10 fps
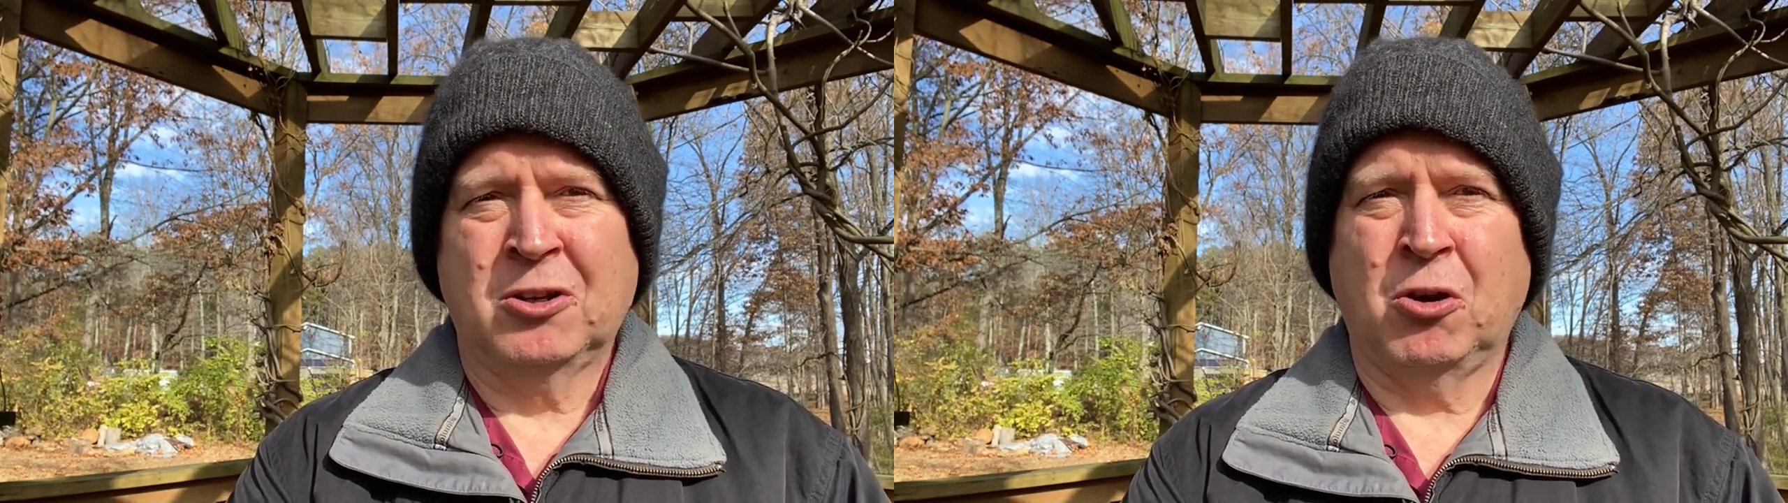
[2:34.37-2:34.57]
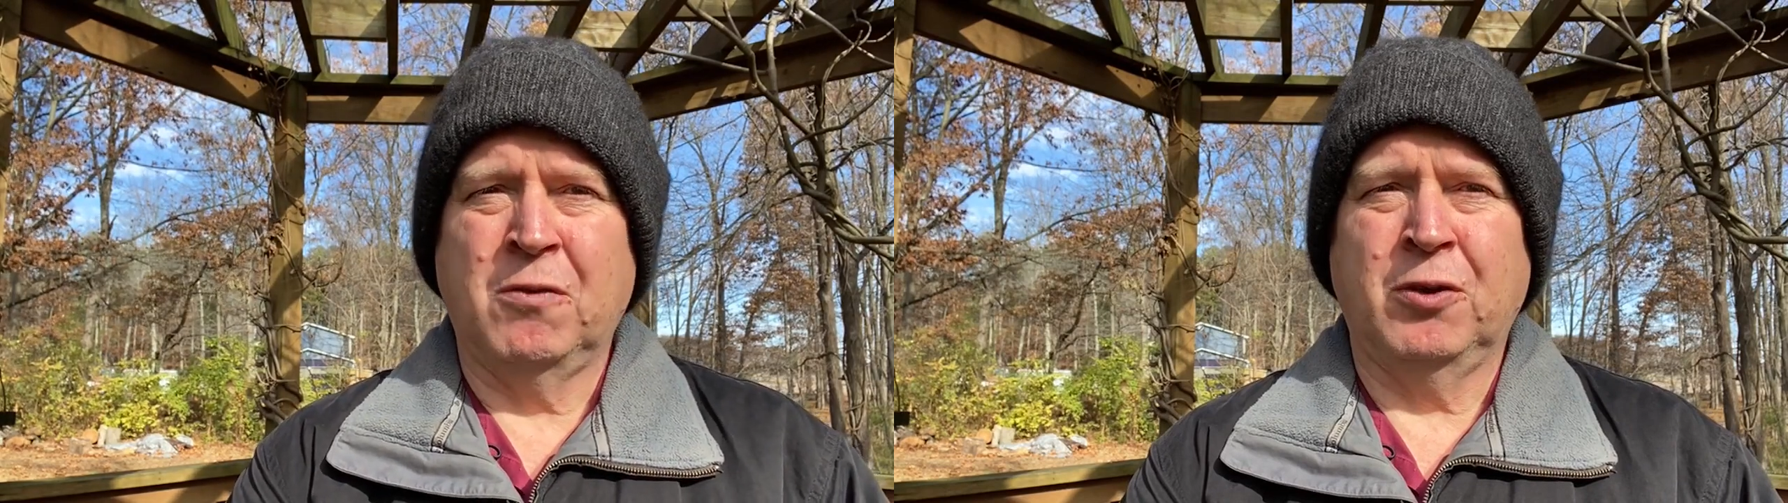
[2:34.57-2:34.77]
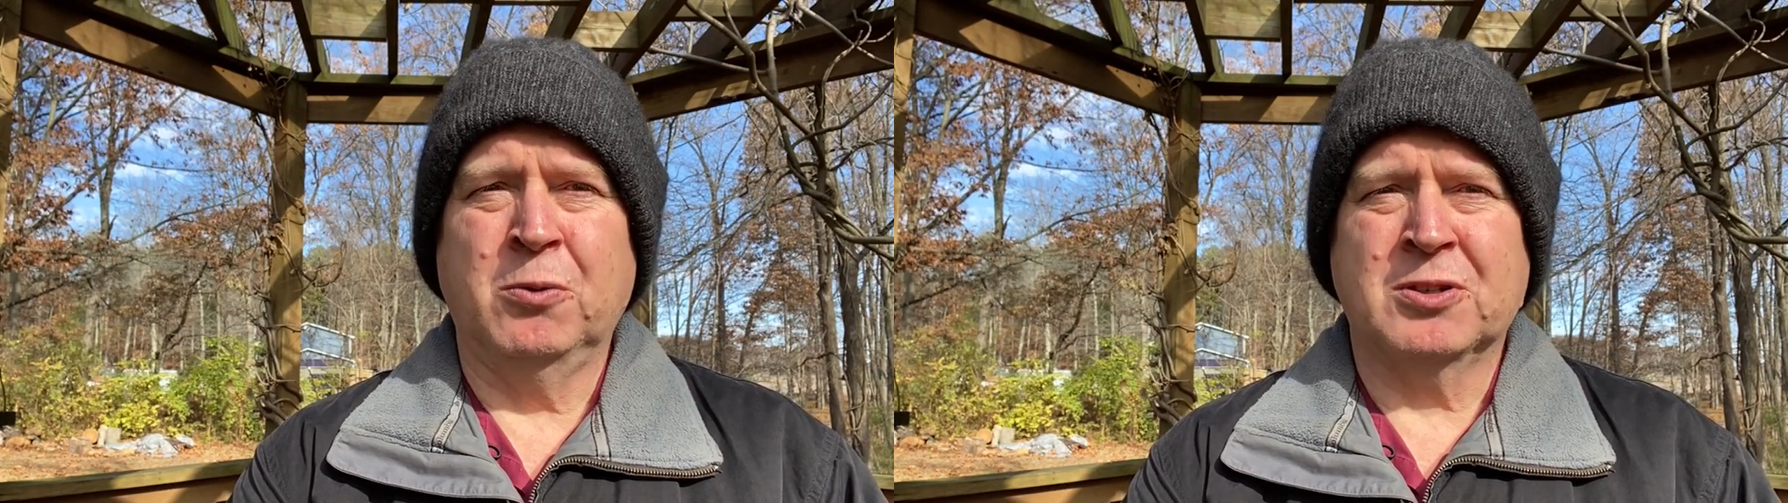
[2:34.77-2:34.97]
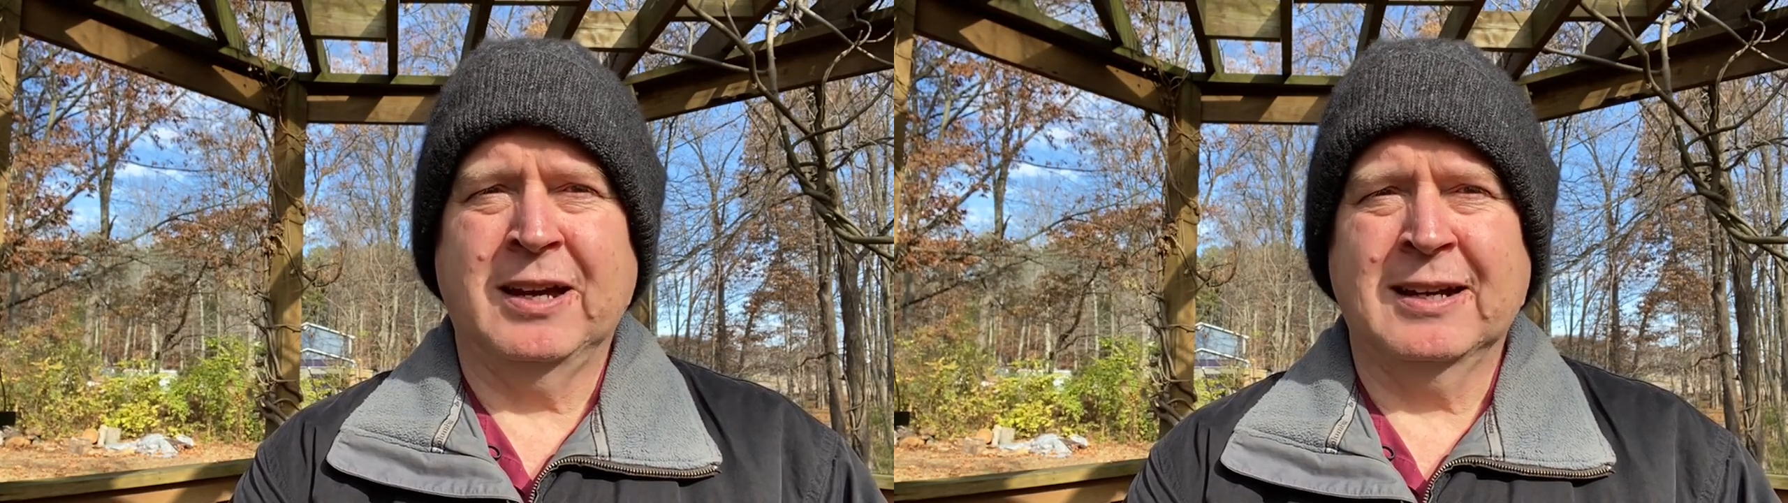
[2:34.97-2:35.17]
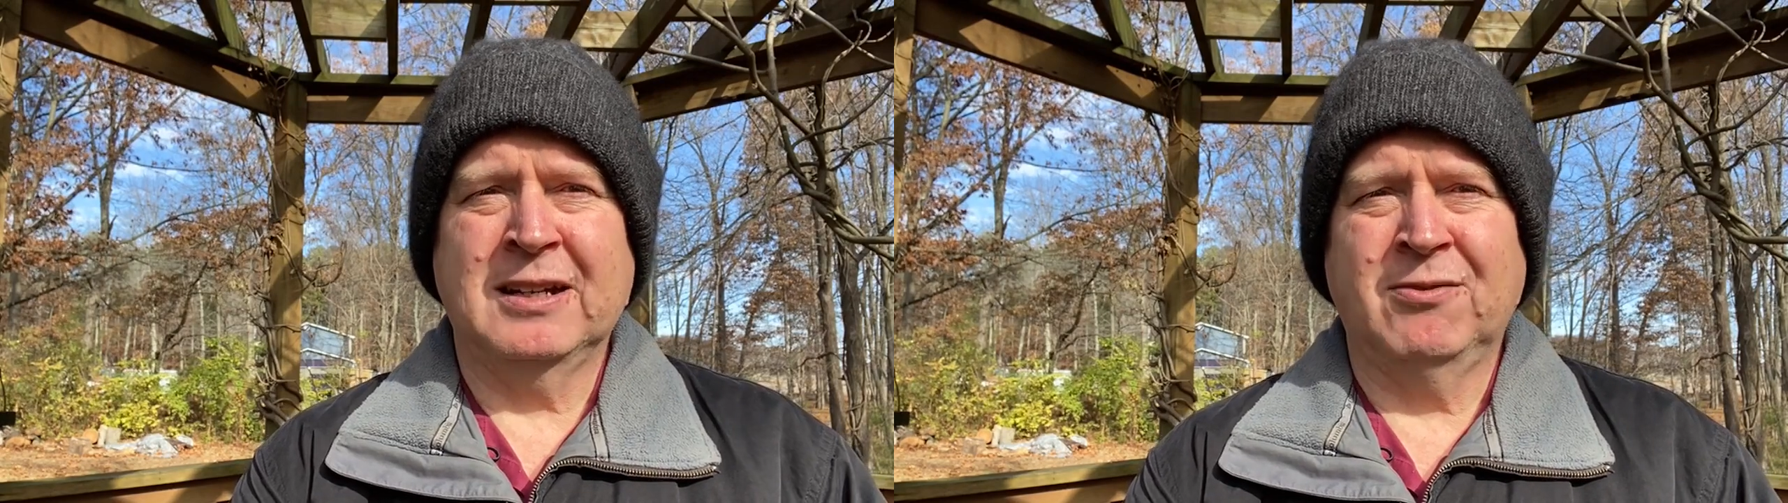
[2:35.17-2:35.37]
COVID was
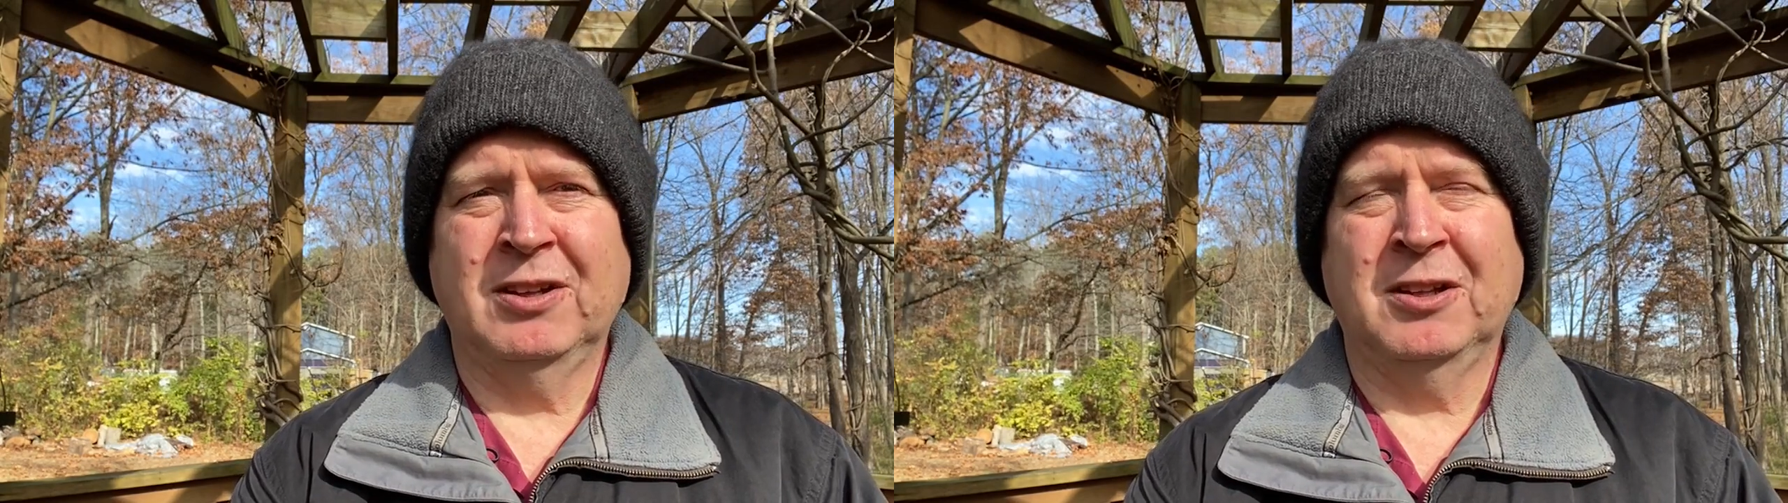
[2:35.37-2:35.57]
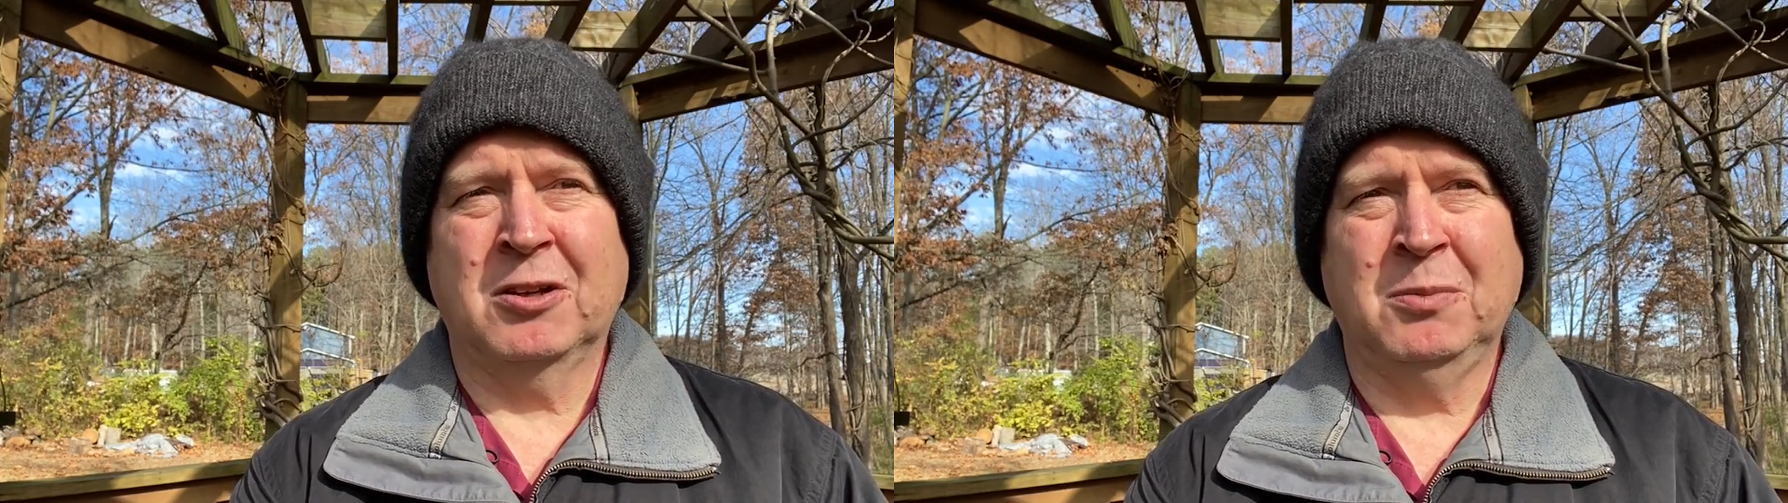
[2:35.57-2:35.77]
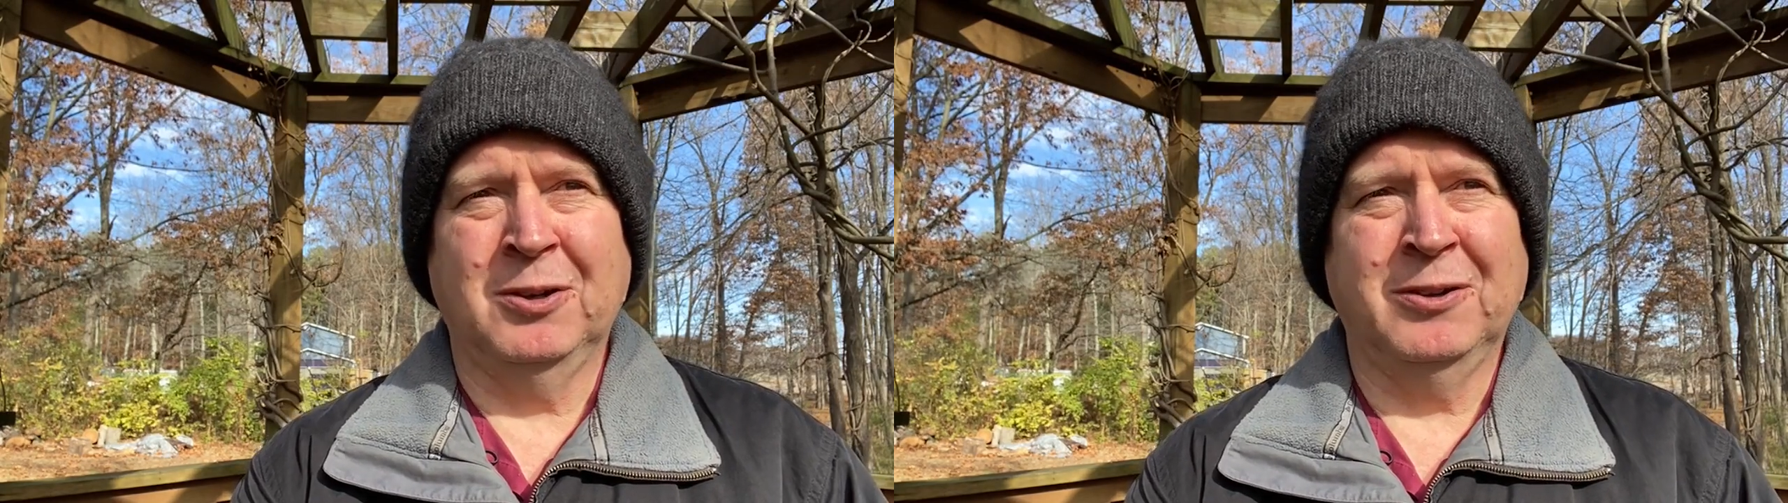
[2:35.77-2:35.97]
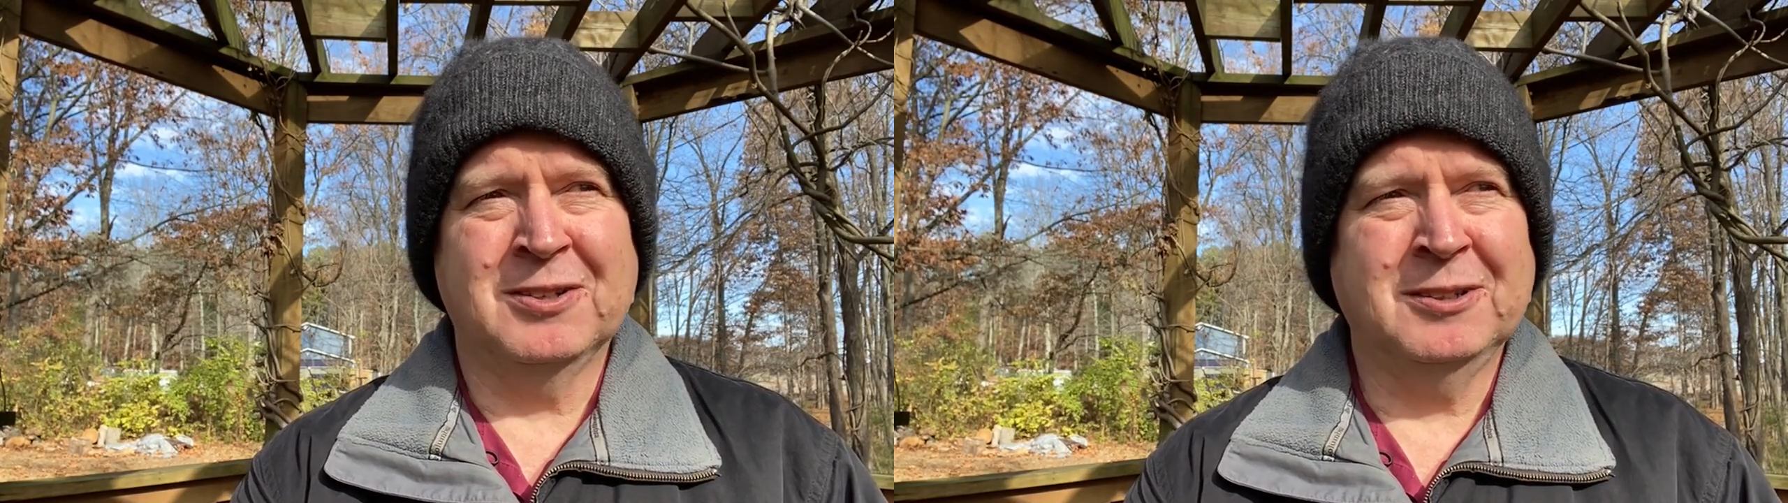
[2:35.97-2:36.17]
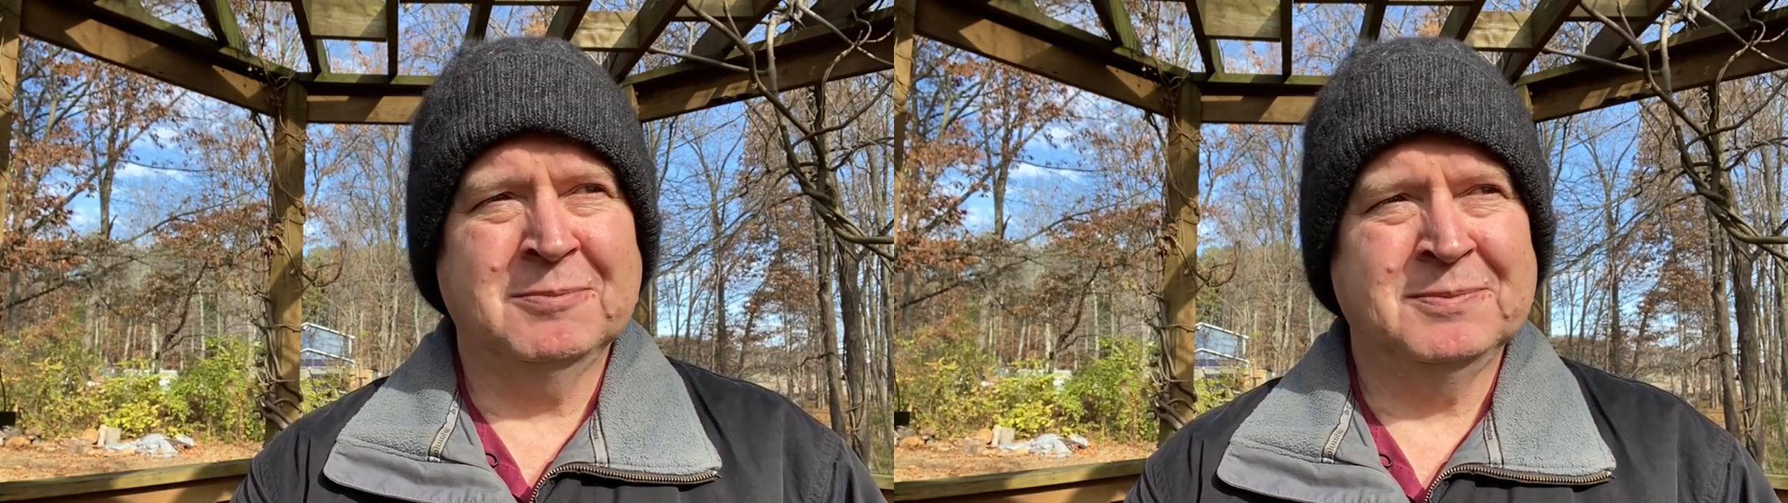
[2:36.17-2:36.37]
active in the
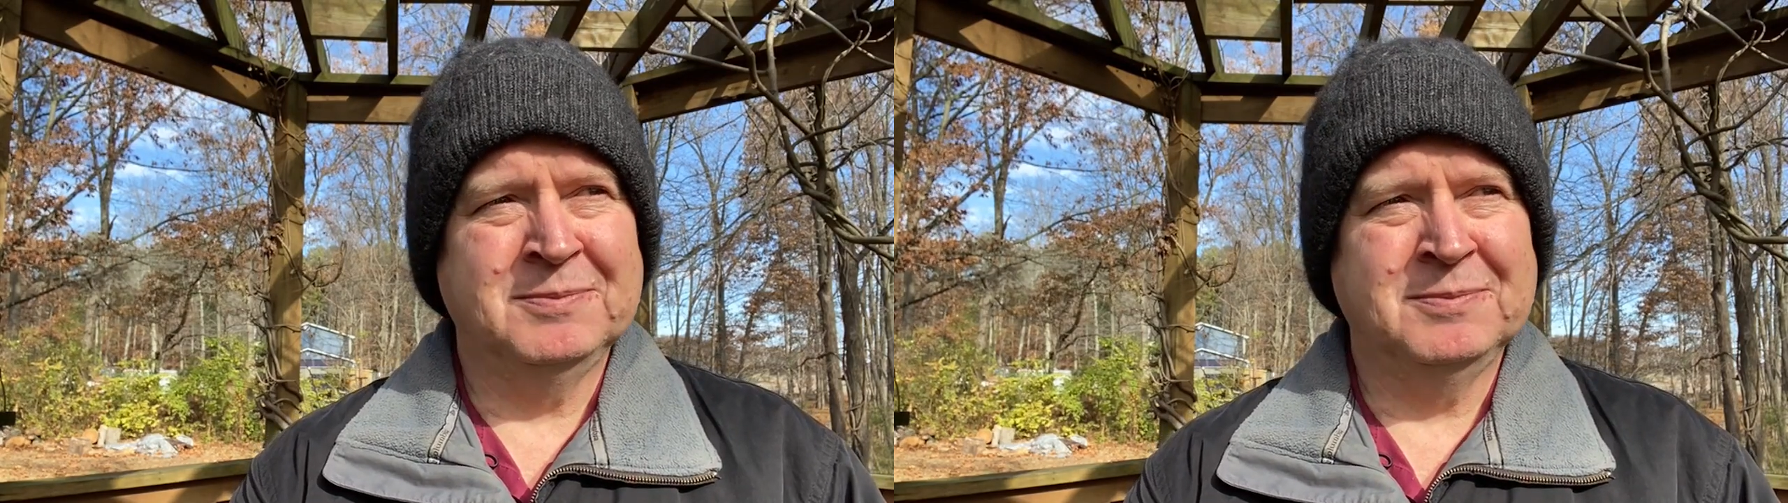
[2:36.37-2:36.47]
community.